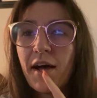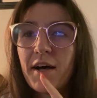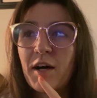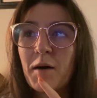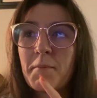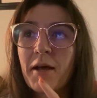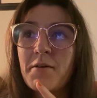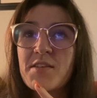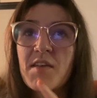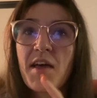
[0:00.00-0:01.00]
but I
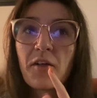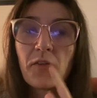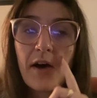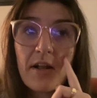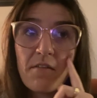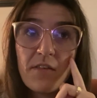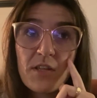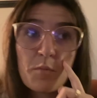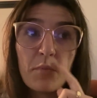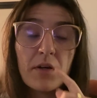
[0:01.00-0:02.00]
would say a lot of
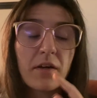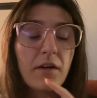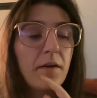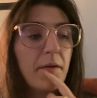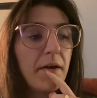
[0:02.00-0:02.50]
this book